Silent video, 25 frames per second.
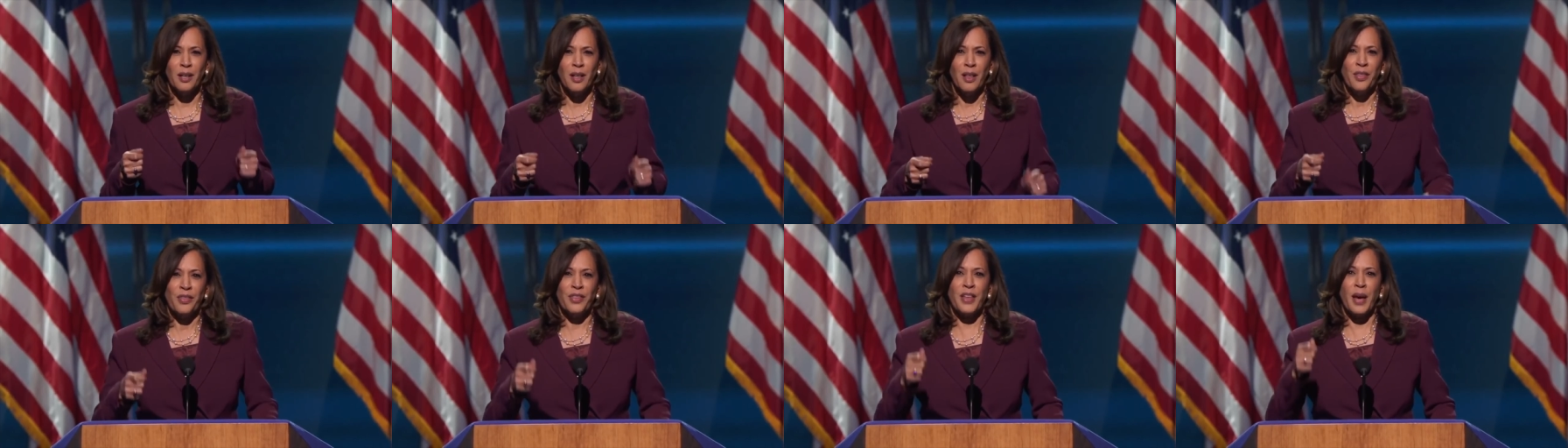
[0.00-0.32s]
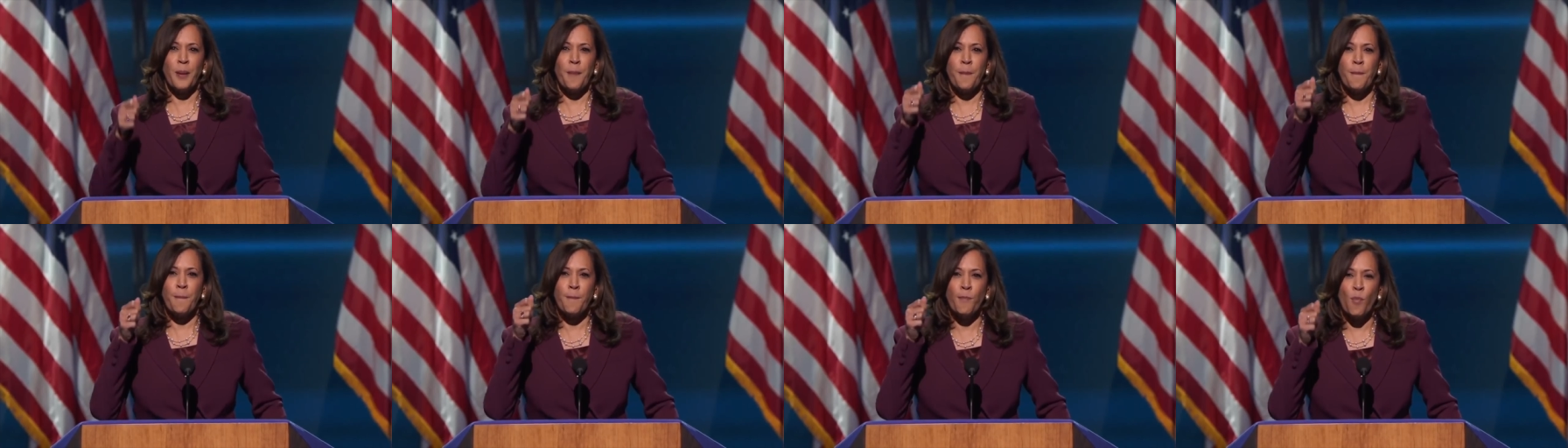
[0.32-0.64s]

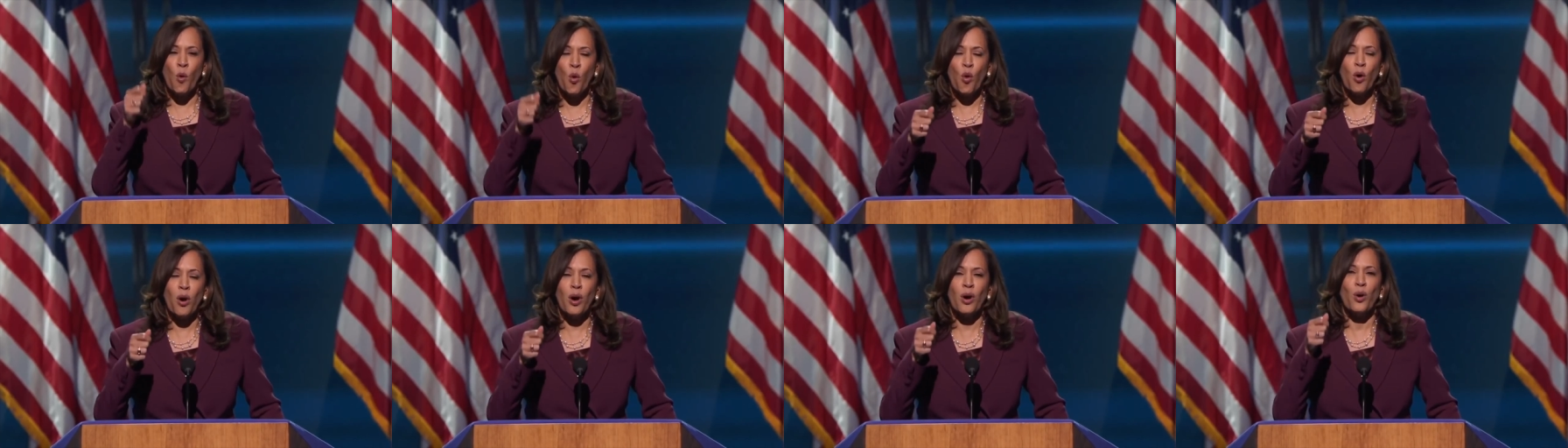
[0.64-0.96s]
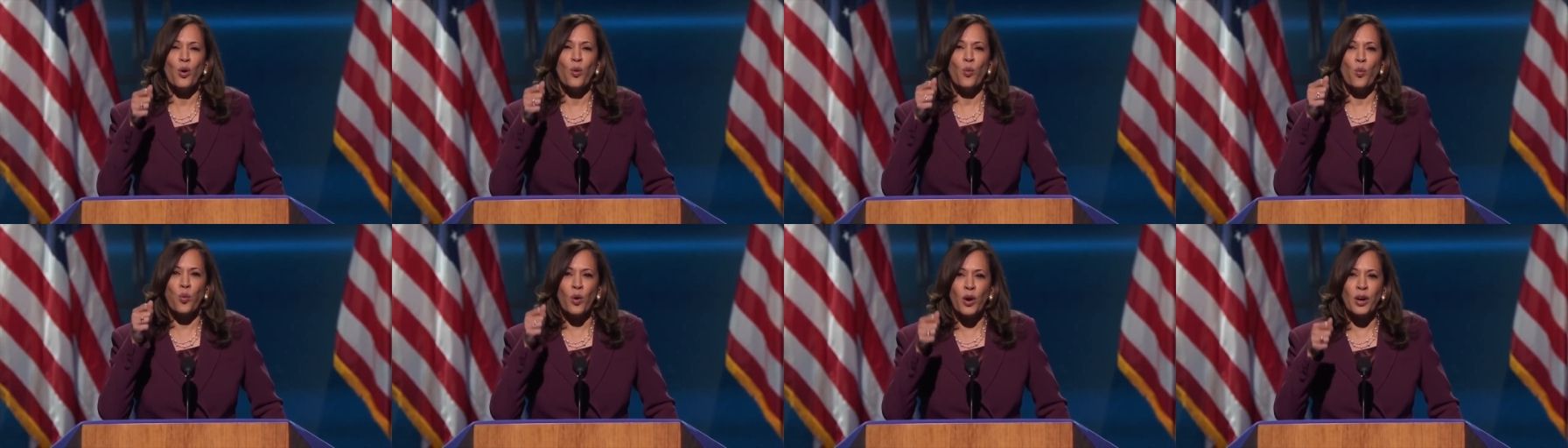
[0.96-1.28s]
that more
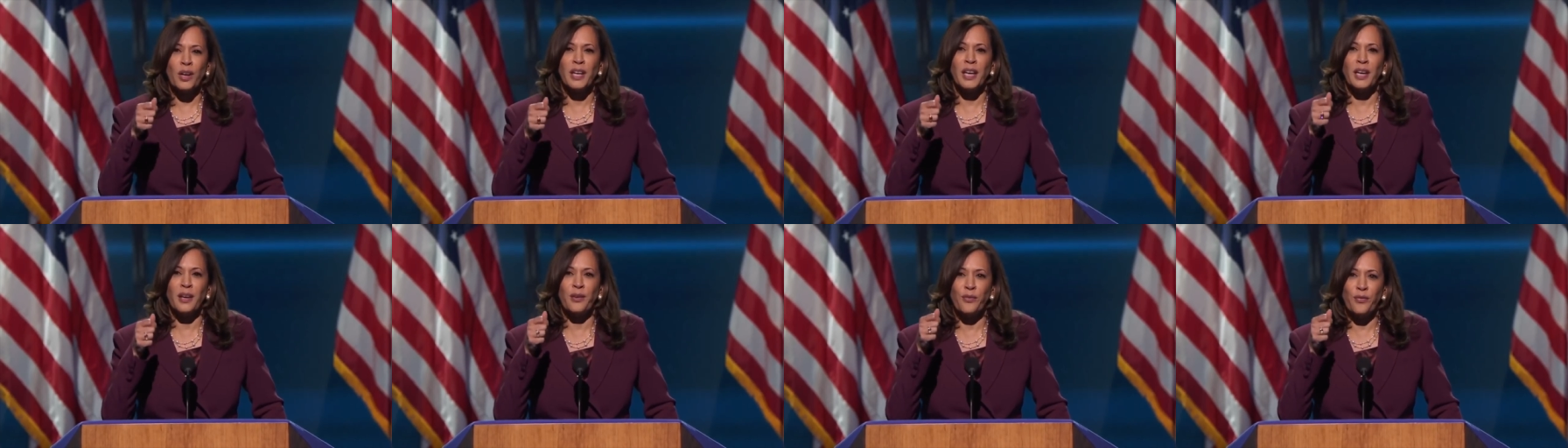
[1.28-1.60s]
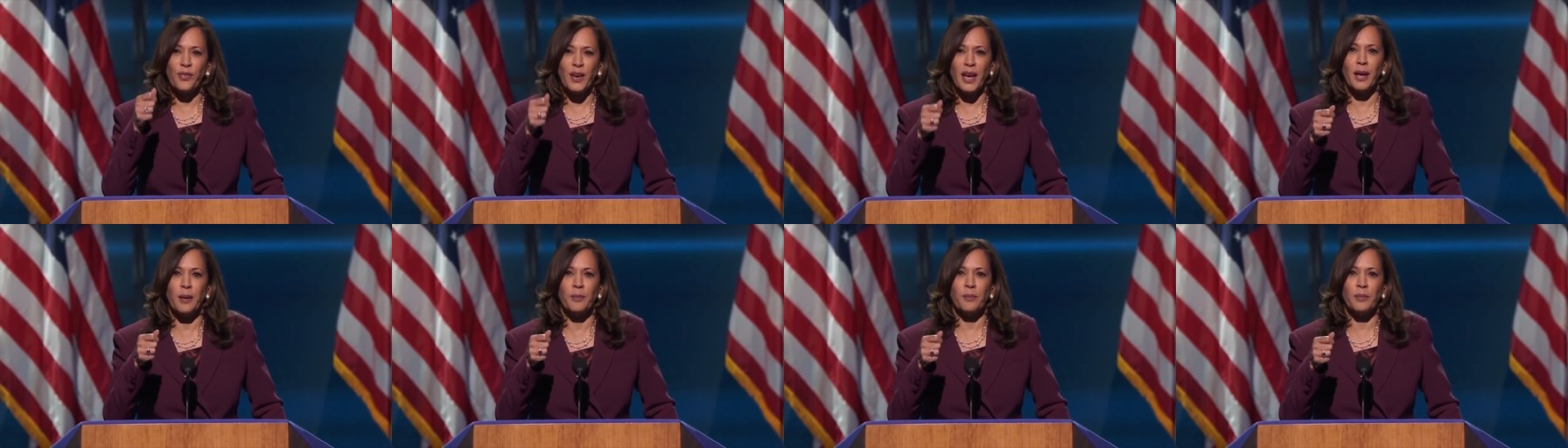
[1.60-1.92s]
working
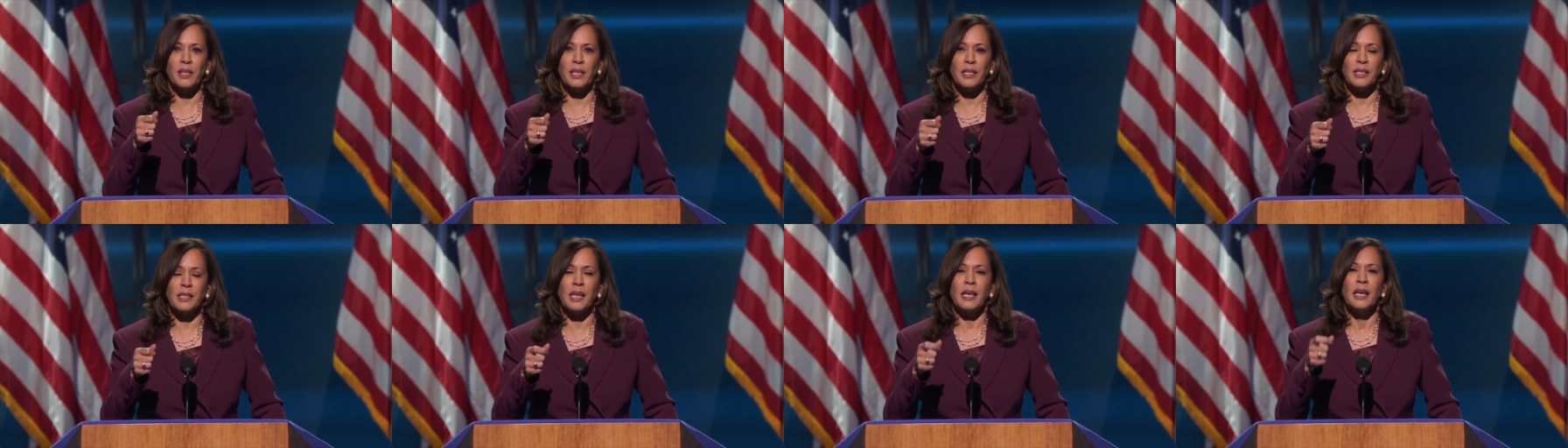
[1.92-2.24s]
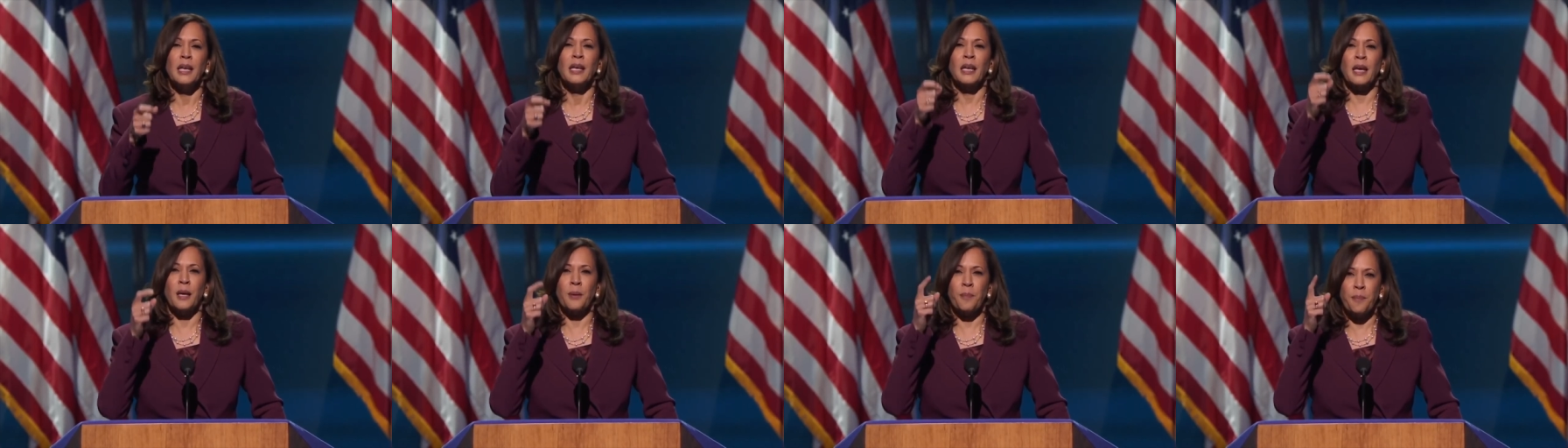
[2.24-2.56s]
families
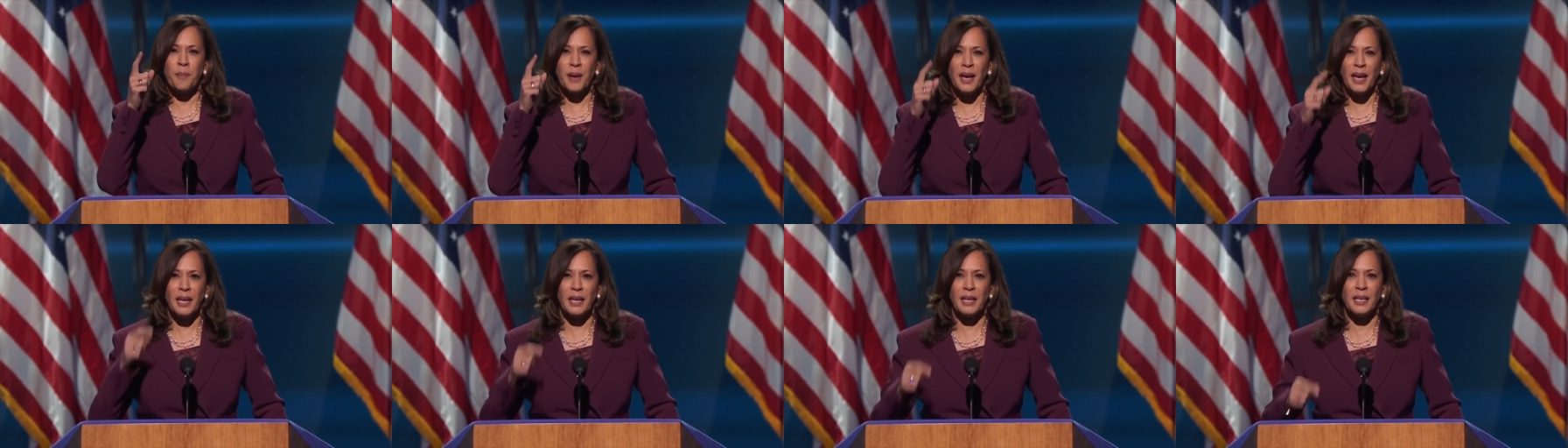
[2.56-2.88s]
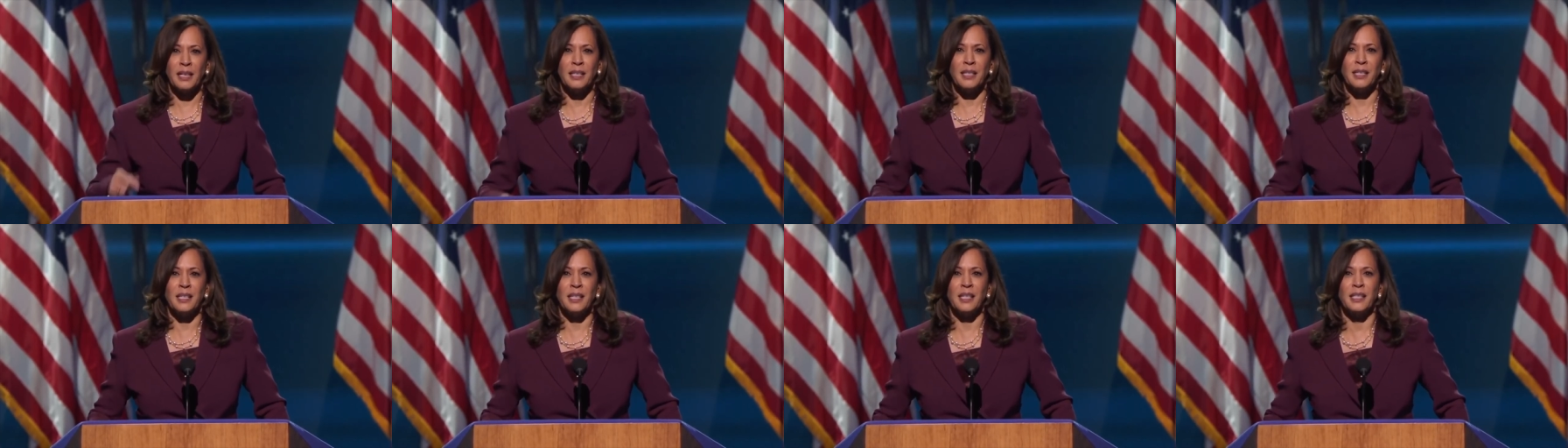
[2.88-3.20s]
can make a
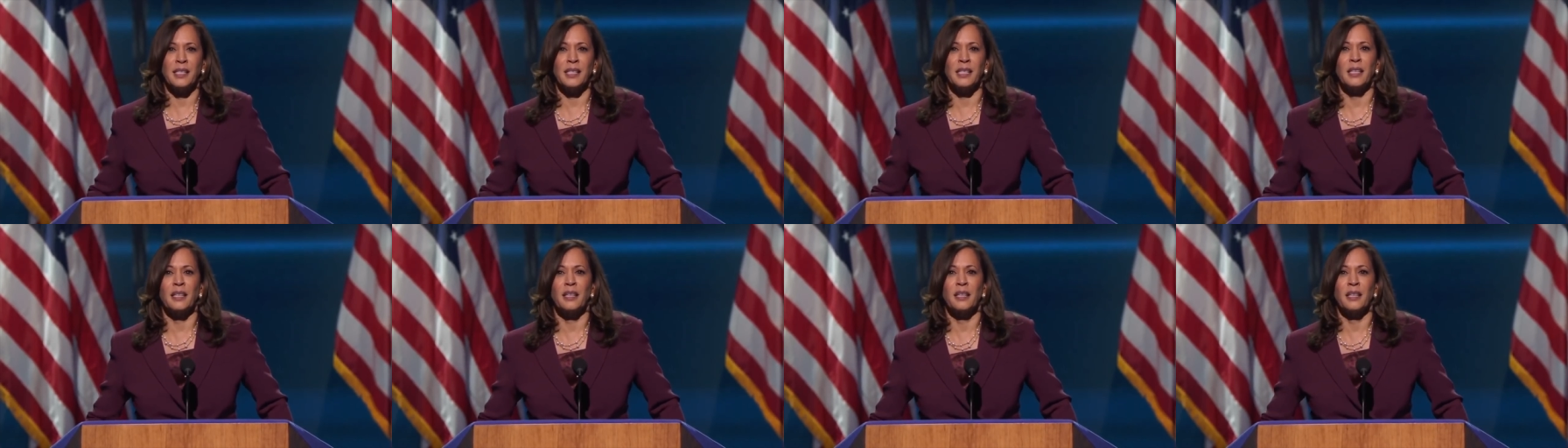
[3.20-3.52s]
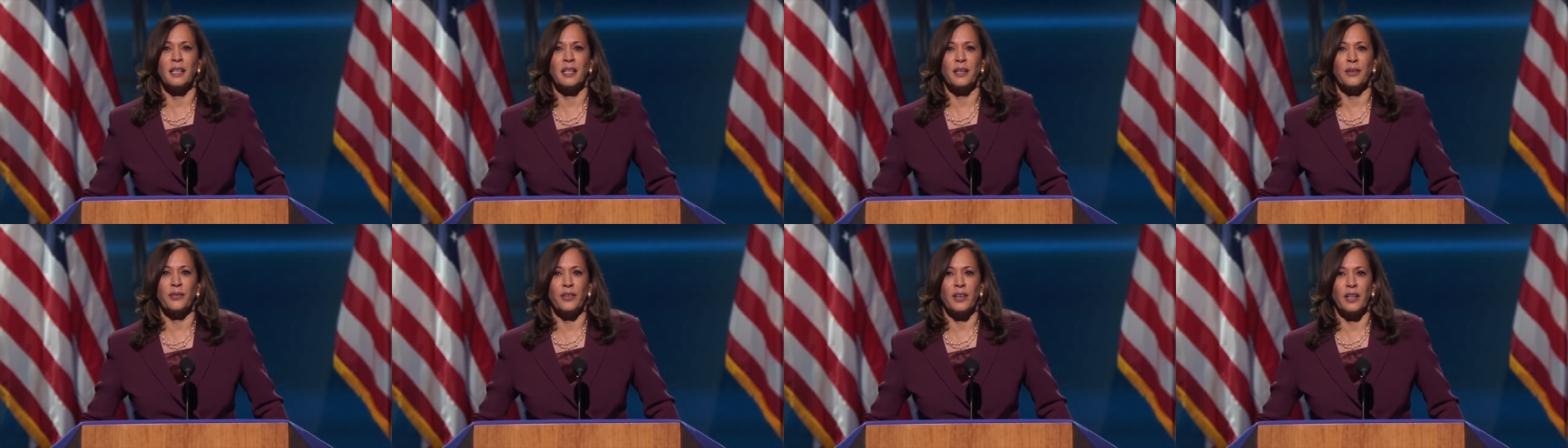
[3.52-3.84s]
decent
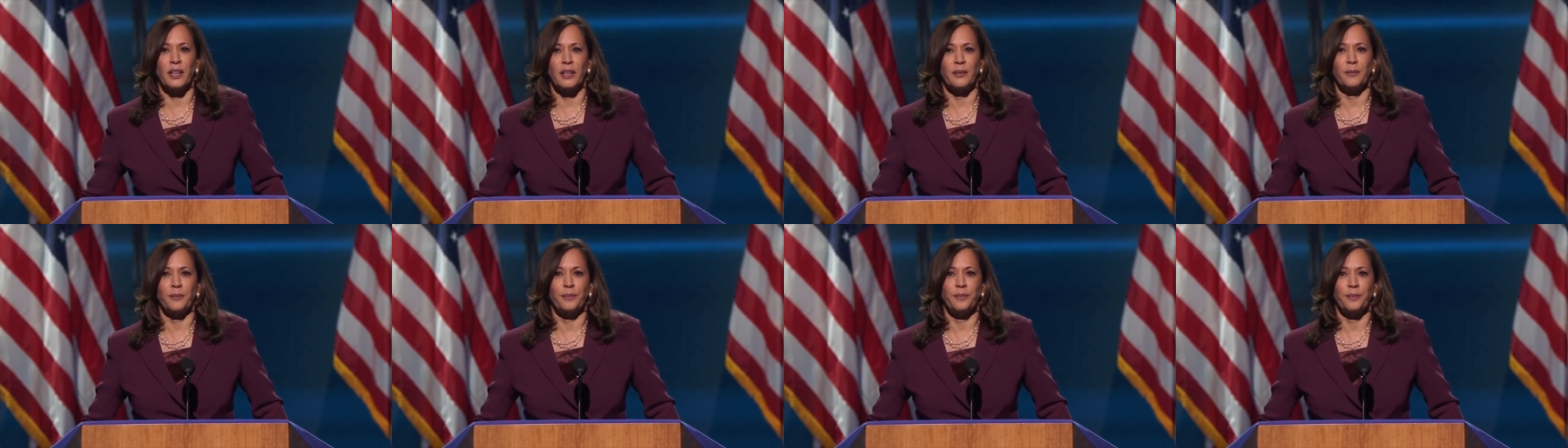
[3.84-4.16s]
living.